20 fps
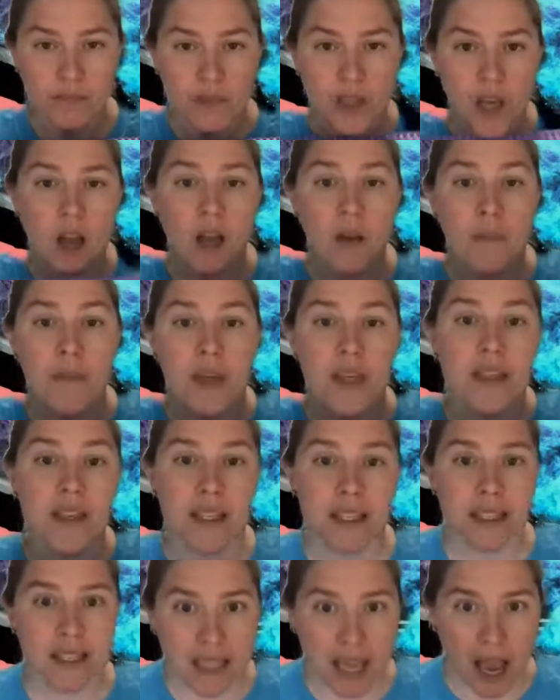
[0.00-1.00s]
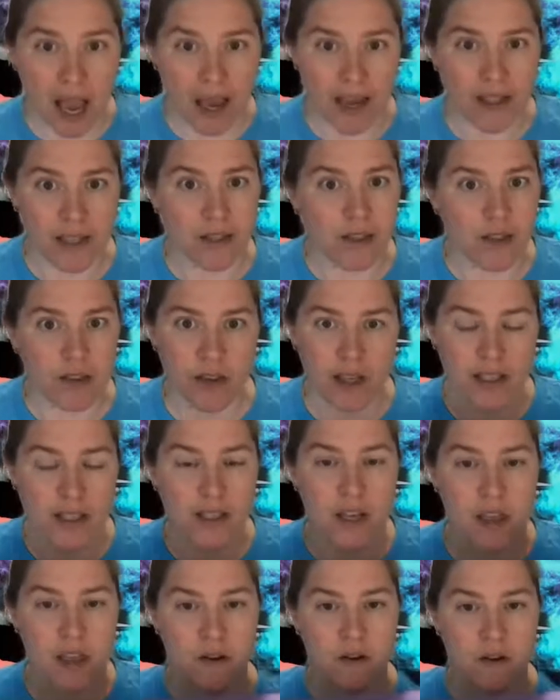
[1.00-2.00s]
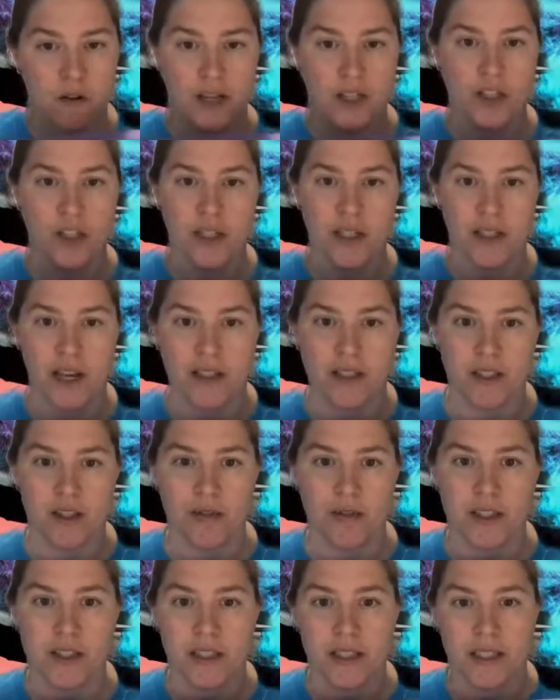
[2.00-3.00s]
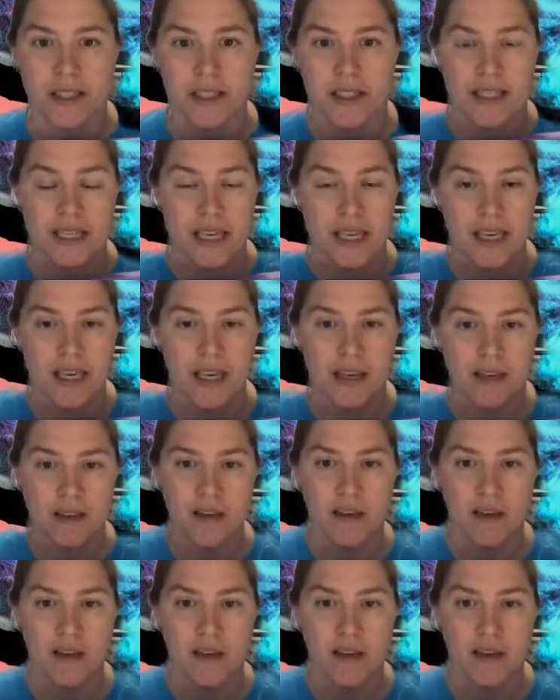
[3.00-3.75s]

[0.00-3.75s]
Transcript: The size, so that's another question. As you can see,